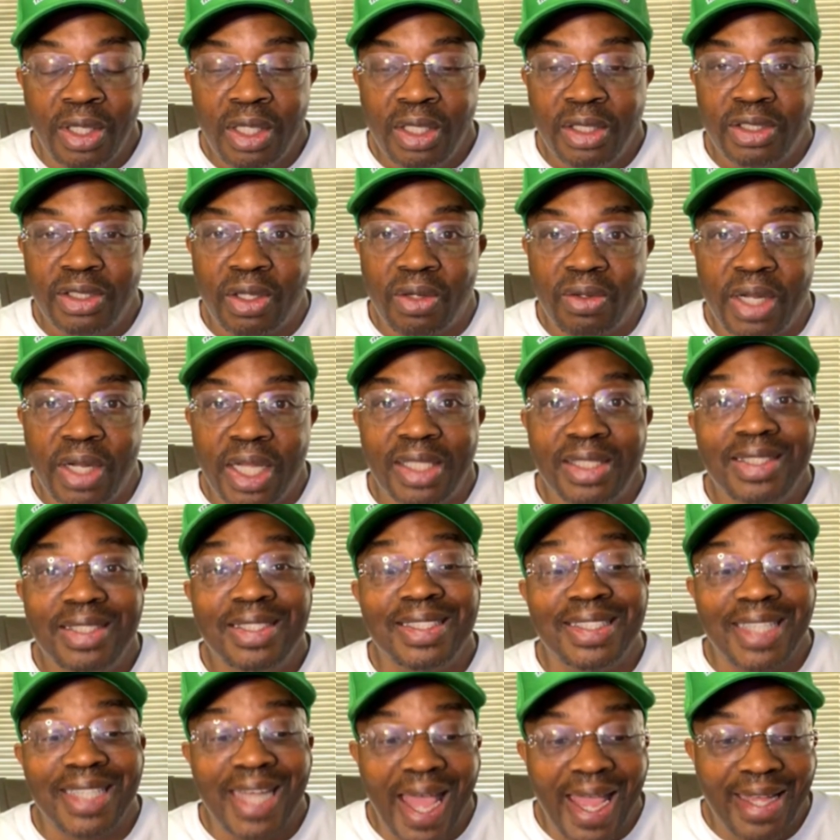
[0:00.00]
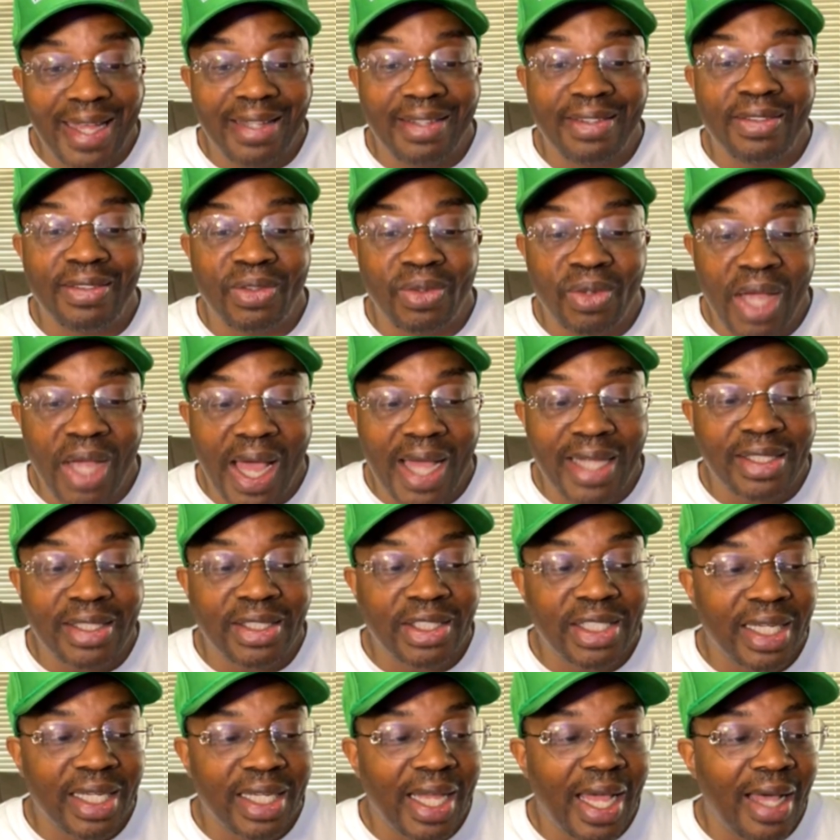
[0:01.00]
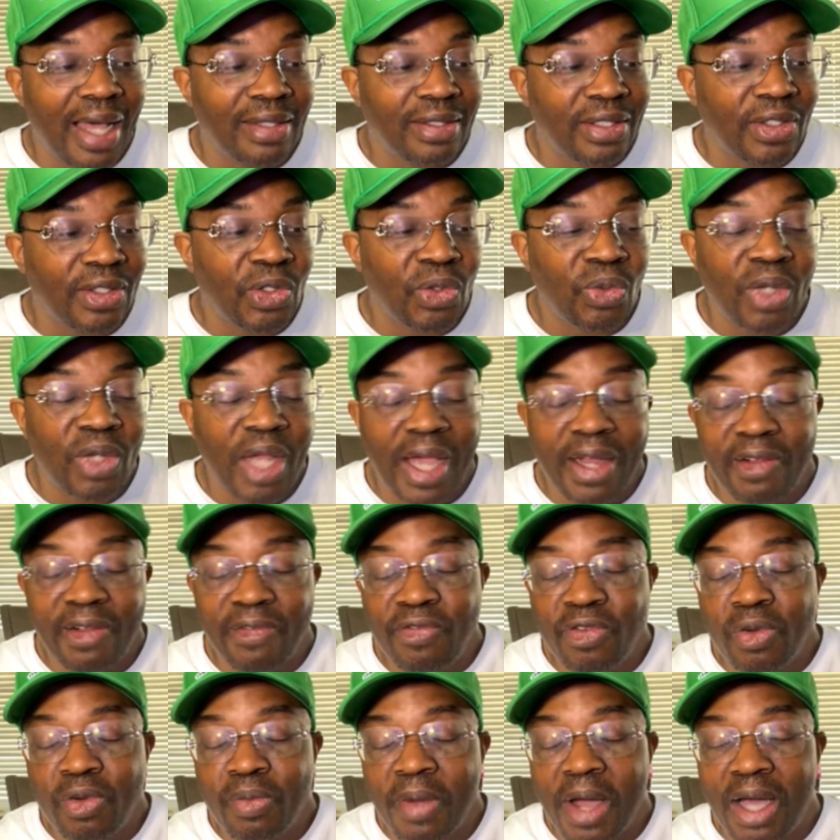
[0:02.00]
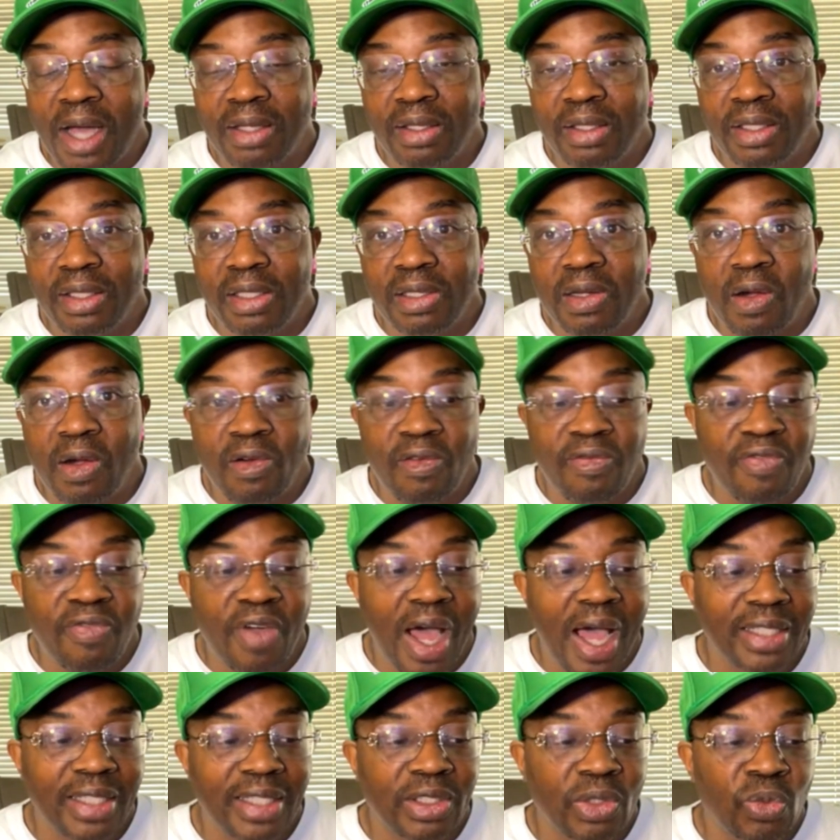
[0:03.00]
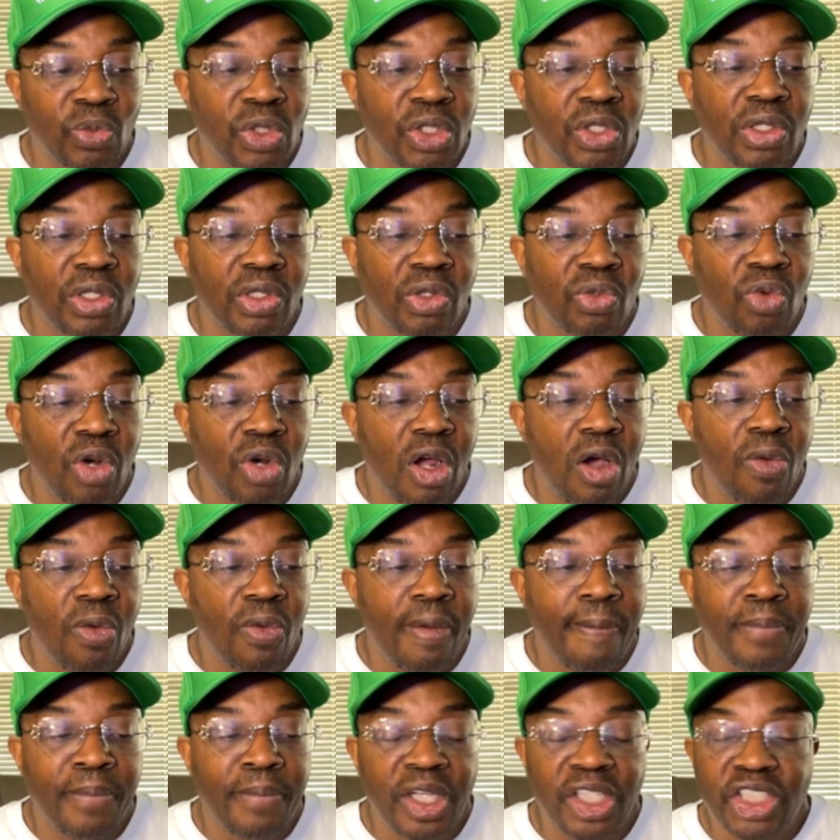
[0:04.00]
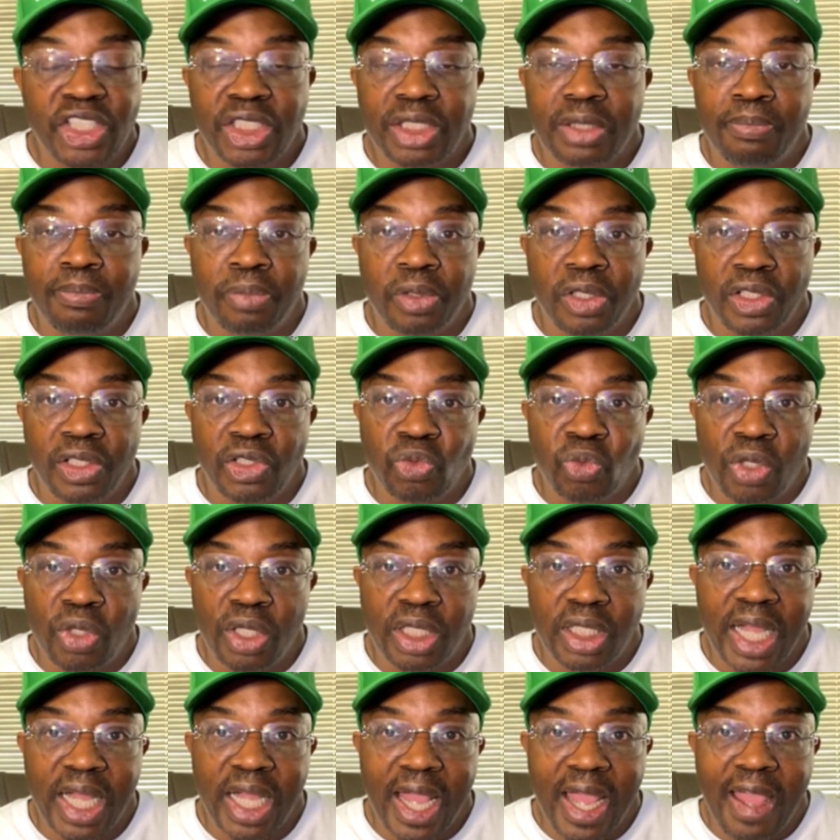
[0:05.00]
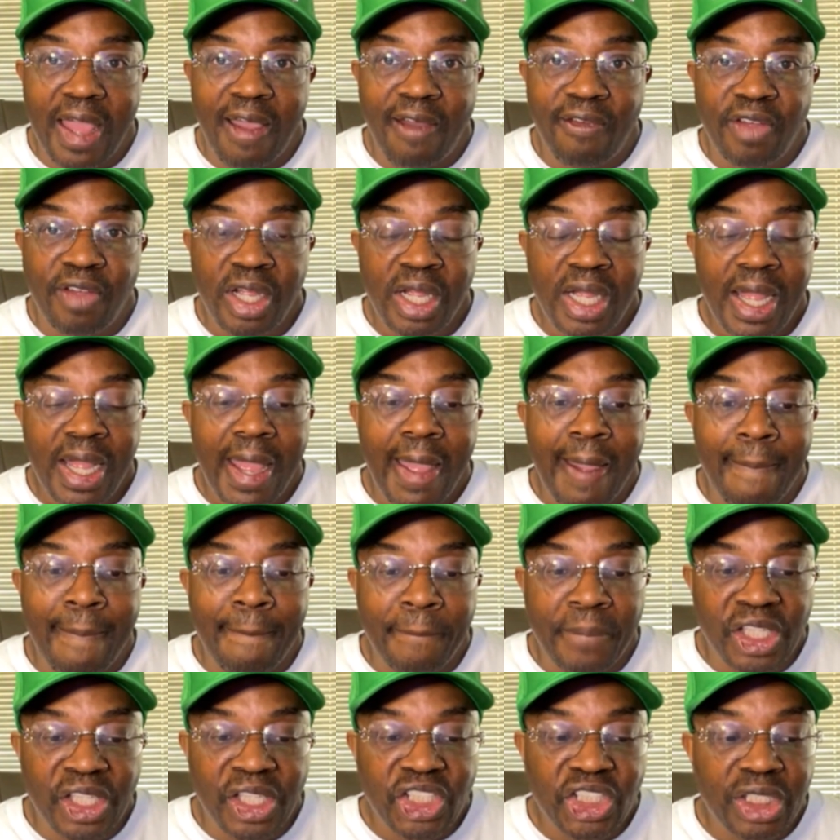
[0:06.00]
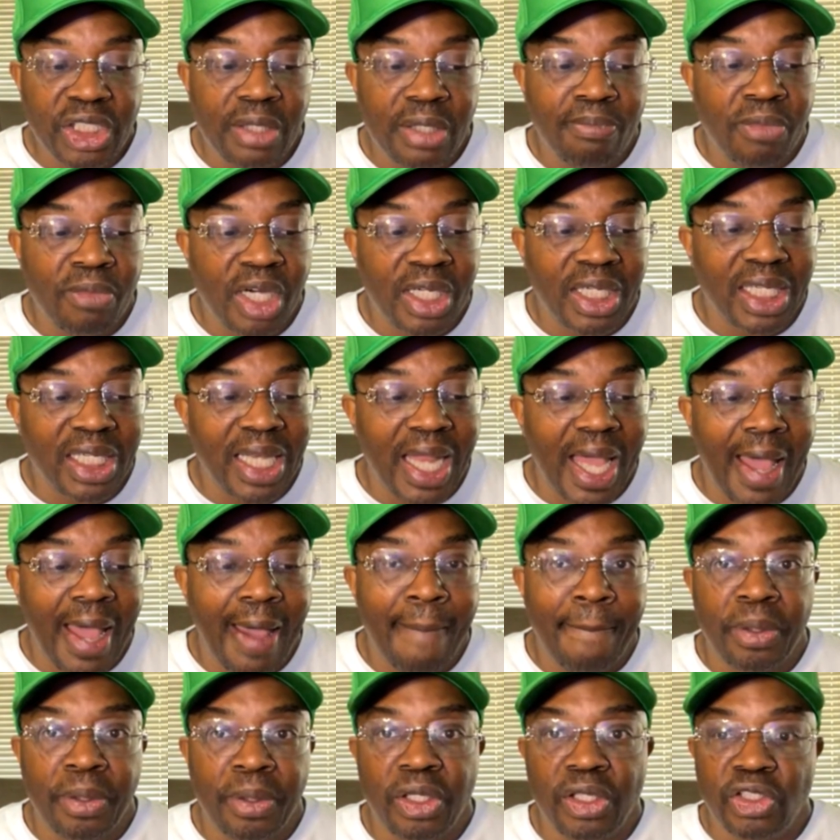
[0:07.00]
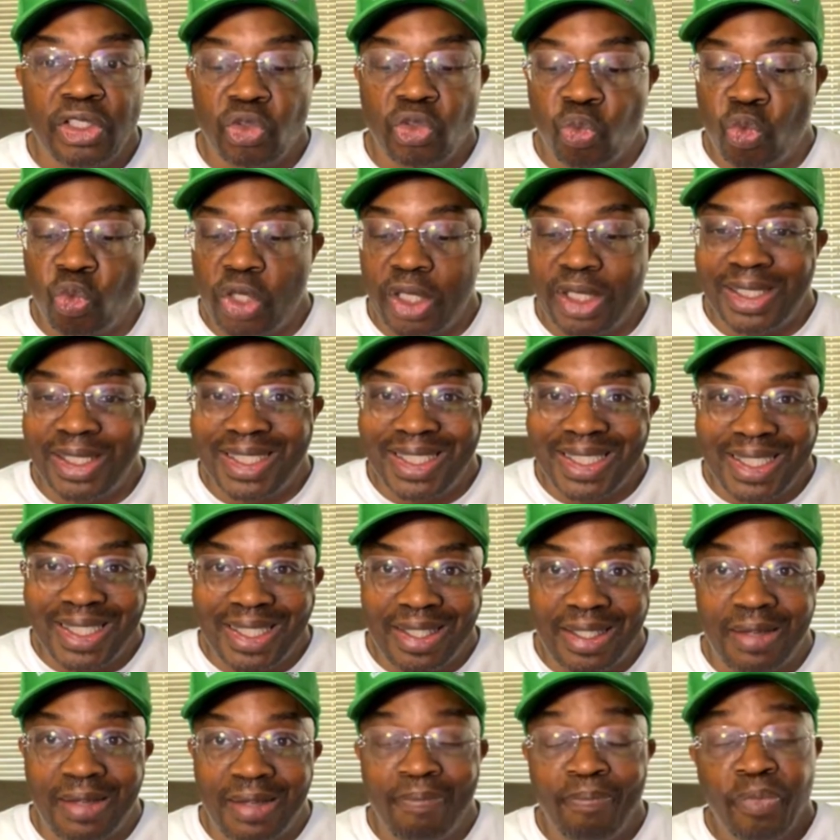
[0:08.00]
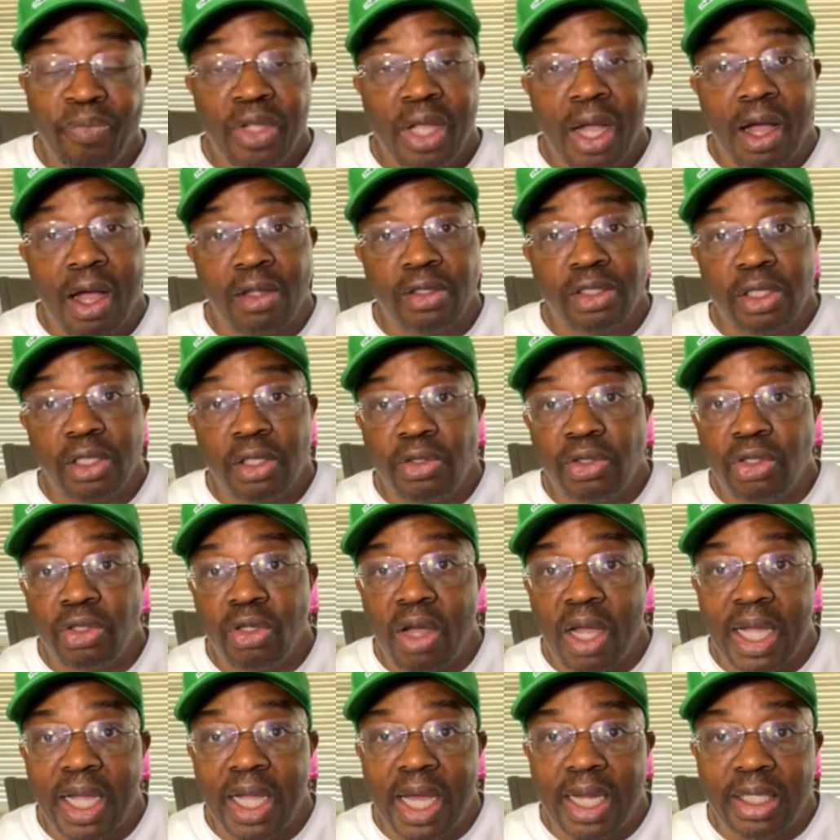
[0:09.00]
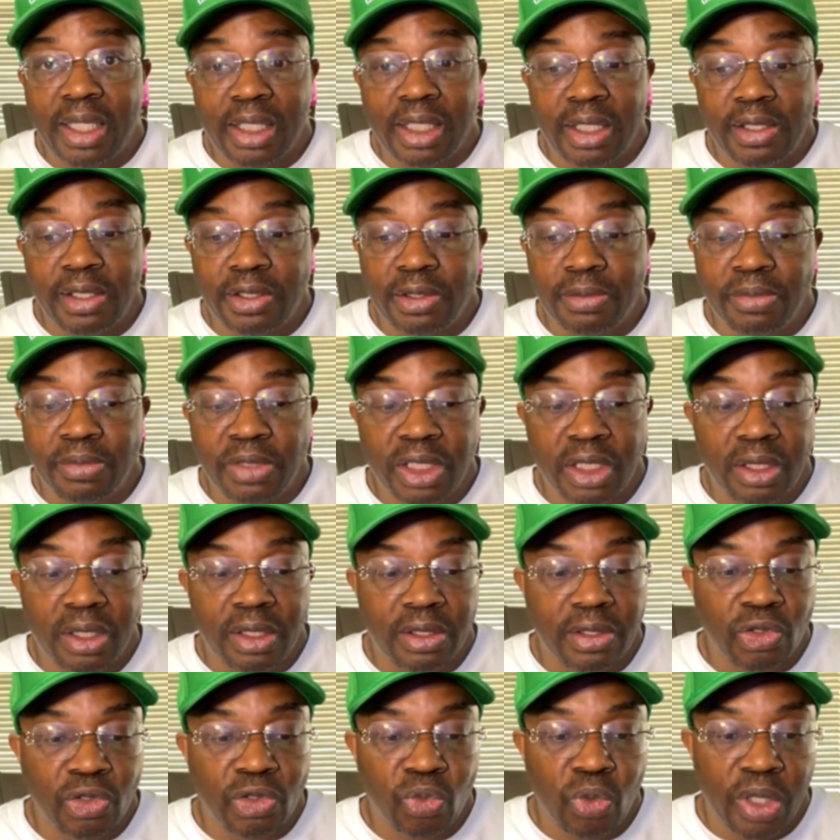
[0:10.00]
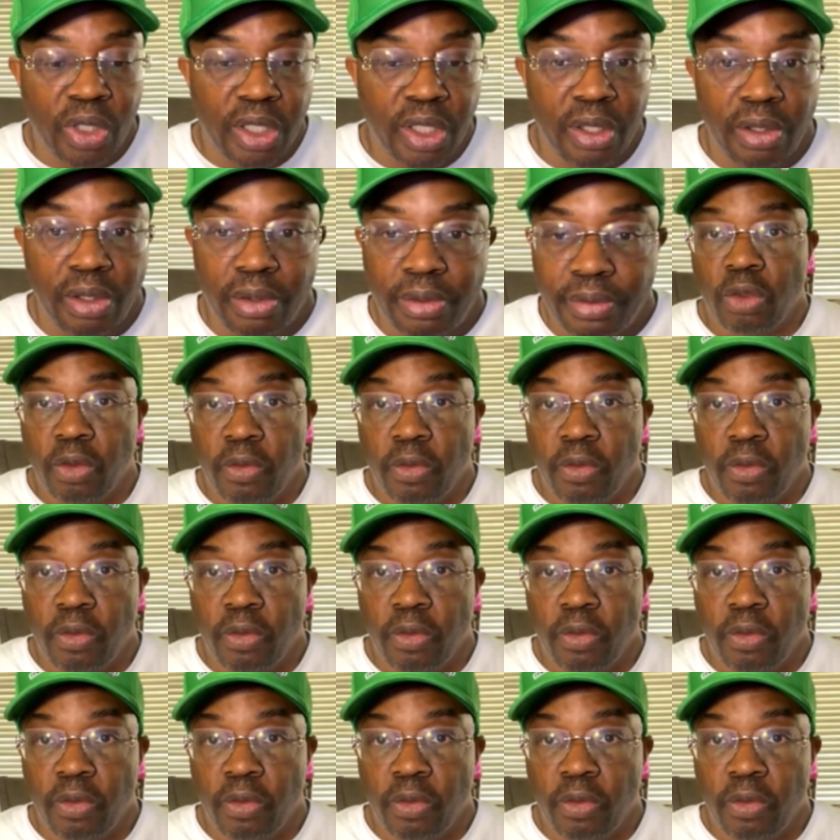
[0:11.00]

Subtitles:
So that's tonight. You guys check out the United Football League on Fox, and we're going to roll with Michigan plus 1.5 and Michigan money line plus 110. Also, you know, I got to give you some tennis as well.